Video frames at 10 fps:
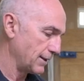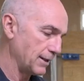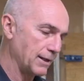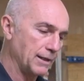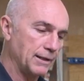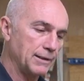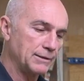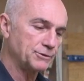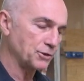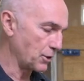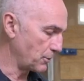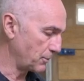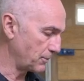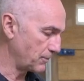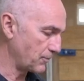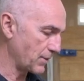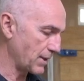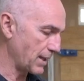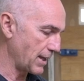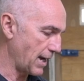Uh, so
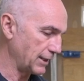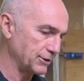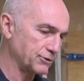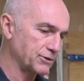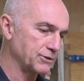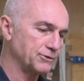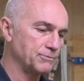I just